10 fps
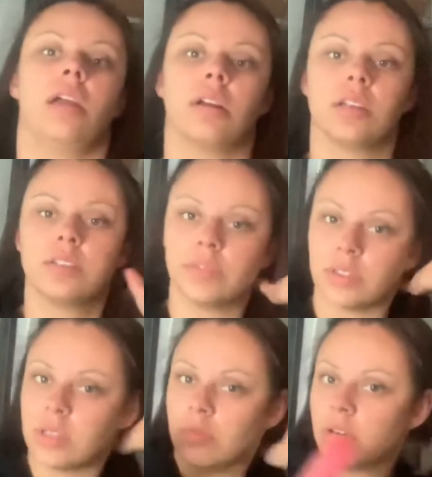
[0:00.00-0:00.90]
errands for
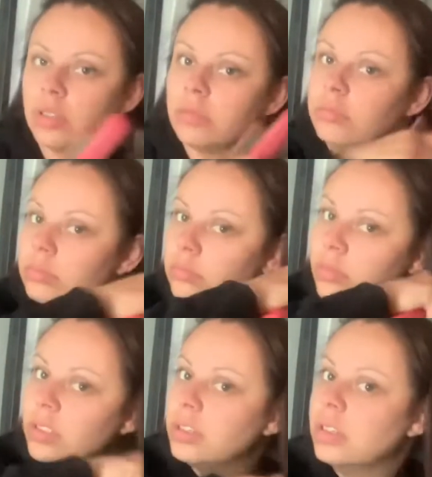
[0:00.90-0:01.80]

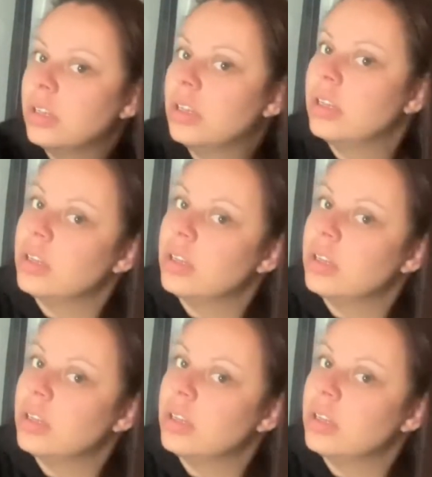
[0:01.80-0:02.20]
someone.